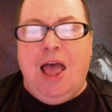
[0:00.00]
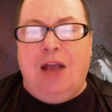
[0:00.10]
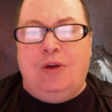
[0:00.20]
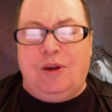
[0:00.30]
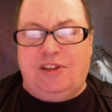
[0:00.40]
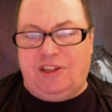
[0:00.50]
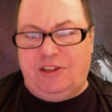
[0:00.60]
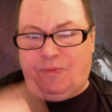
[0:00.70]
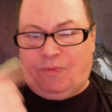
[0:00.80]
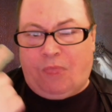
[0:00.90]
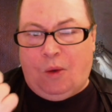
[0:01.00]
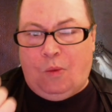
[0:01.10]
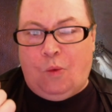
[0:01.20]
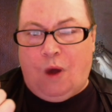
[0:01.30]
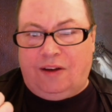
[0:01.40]
Question
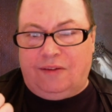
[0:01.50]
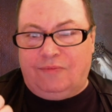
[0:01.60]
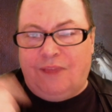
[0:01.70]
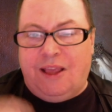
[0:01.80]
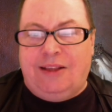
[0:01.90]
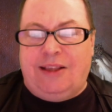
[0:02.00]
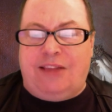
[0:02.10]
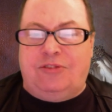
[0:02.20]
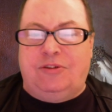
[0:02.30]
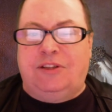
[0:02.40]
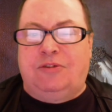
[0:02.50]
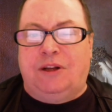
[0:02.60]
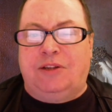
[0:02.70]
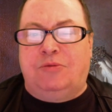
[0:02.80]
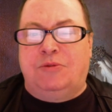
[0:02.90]
one. Catherine the
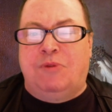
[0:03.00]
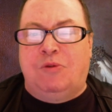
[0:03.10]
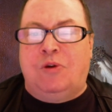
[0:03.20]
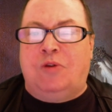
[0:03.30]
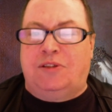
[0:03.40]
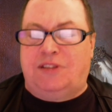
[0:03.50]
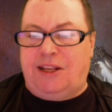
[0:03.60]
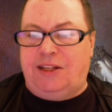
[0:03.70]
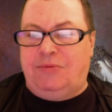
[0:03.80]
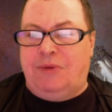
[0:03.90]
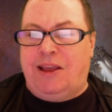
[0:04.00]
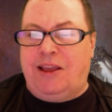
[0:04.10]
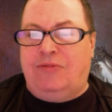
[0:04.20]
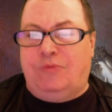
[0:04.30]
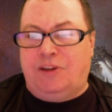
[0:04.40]
Great was born on the second of May of
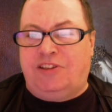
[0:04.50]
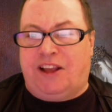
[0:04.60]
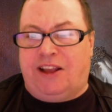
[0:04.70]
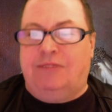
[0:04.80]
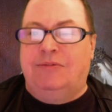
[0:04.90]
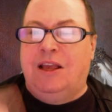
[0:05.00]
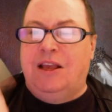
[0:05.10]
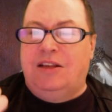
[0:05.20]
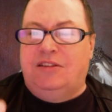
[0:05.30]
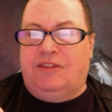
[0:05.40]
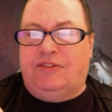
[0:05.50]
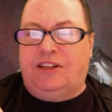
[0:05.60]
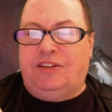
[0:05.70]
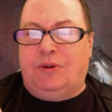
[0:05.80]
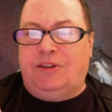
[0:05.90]
which year? seventeen
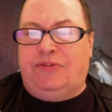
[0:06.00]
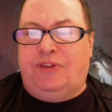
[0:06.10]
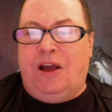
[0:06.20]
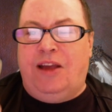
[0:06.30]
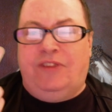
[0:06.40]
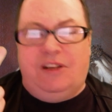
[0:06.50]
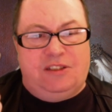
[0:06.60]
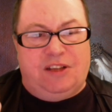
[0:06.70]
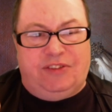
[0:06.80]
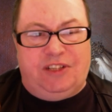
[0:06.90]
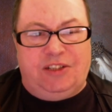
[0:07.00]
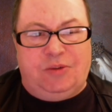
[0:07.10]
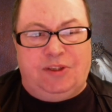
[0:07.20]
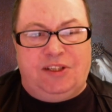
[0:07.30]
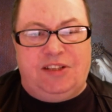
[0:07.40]
twenty-five, seventeen
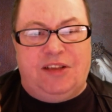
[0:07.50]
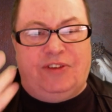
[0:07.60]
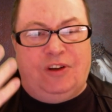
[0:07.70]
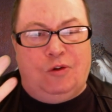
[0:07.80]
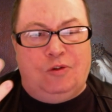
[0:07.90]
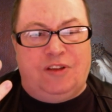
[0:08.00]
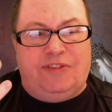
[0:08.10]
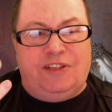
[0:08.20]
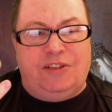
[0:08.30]
twenty-seven, or seventeen